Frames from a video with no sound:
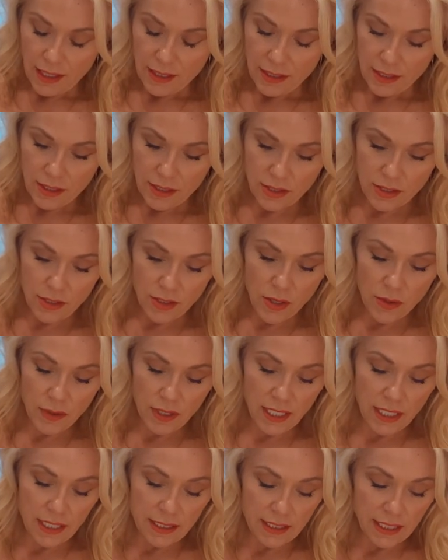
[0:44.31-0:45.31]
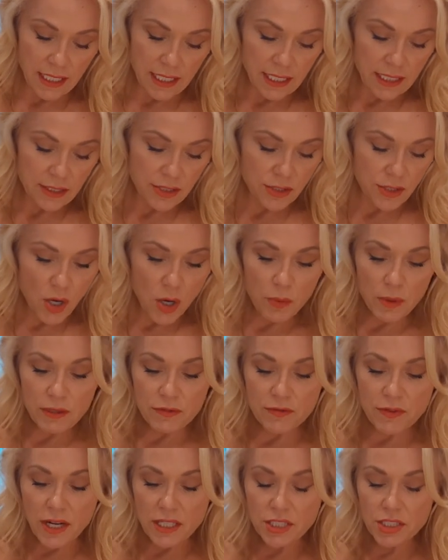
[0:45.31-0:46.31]
So easy, so
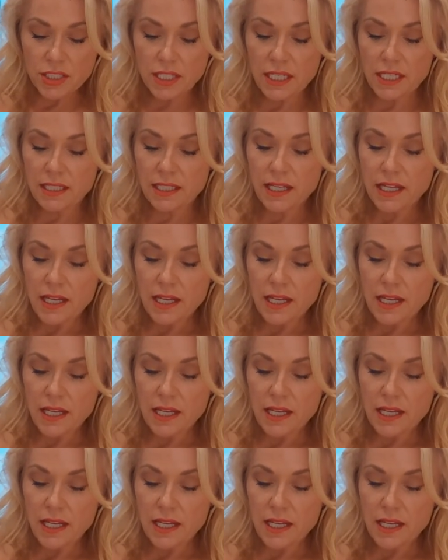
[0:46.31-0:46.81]
refreshing.